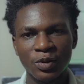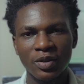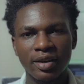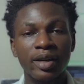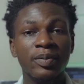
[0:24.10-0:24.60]
to
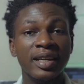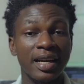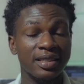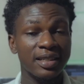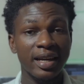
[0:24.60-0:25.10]
crippling
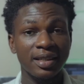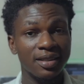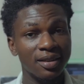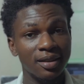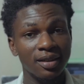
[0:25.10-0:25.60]

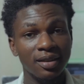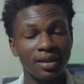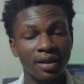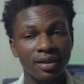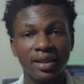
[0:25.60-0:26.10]
anxiety.
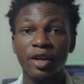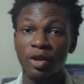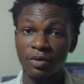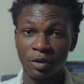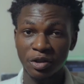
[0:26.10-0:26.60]
Then
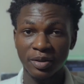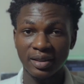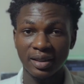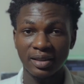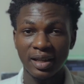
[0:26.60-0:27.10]
you're
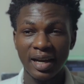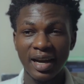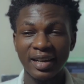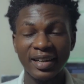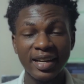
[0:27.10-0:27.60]
frustrated.
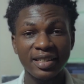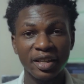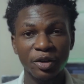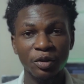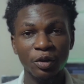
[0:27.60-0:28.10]
And next
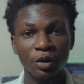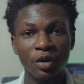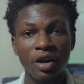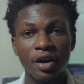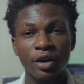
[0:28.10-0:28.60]
thing you know,
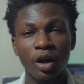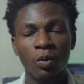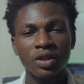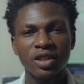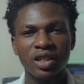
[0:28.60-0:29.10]
you're
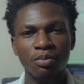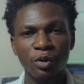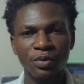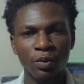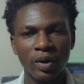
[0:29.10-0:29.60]
watching a
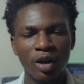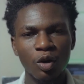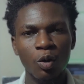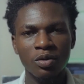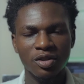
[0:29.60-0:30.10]
movie with
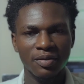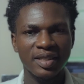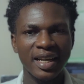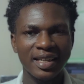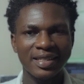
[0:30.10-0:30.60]
loads of
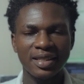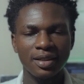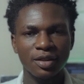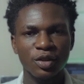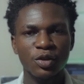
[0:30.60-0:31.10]
sex
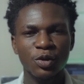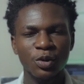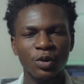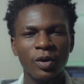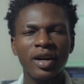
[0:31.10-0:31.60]
scenes
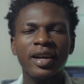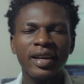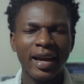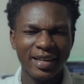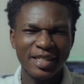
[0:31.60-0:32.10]
to
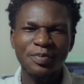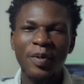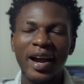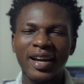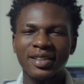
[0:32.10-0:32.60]
get
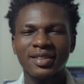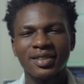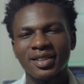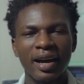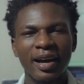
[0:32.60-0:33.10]
inspired.
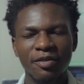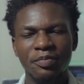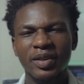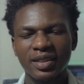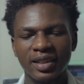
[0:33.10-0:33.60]

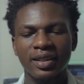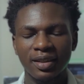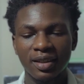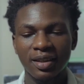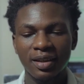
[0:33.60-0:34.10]
I've been
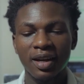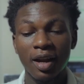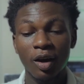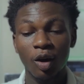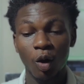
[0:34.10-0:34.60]
there
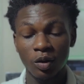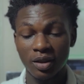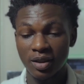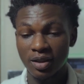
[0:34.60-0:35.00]
a lot.